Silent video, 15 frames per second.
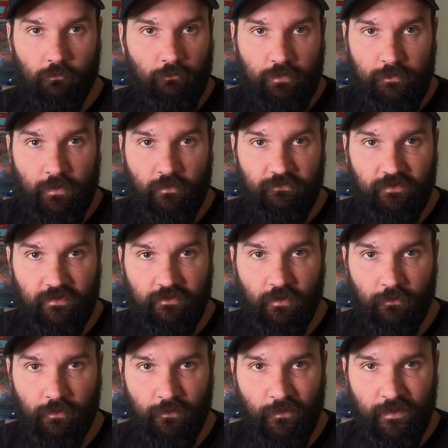we both didn't
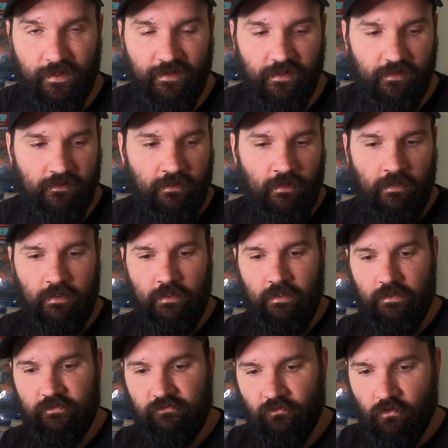know they were in there.
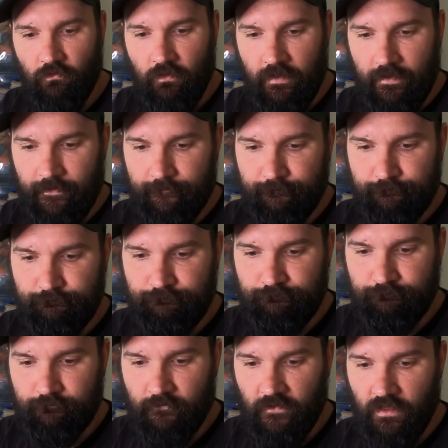So
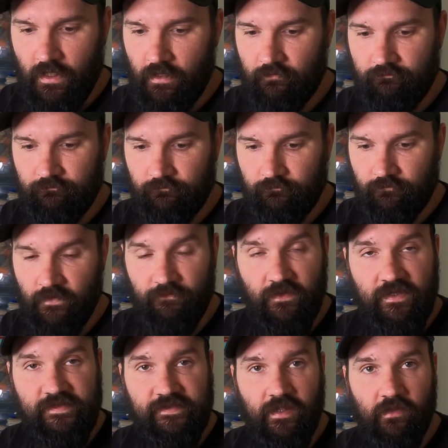yeah, if
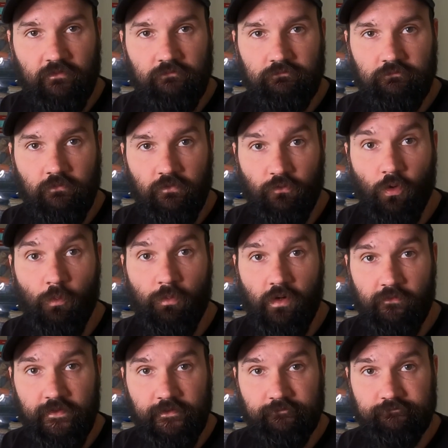they sell, it's all
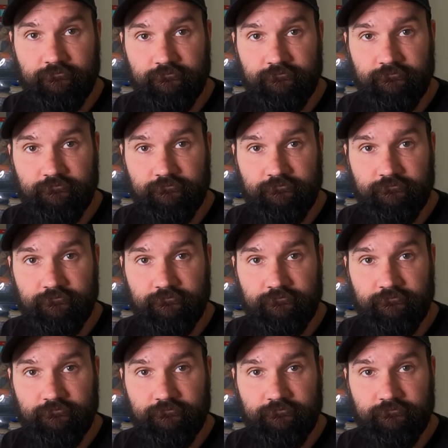profit.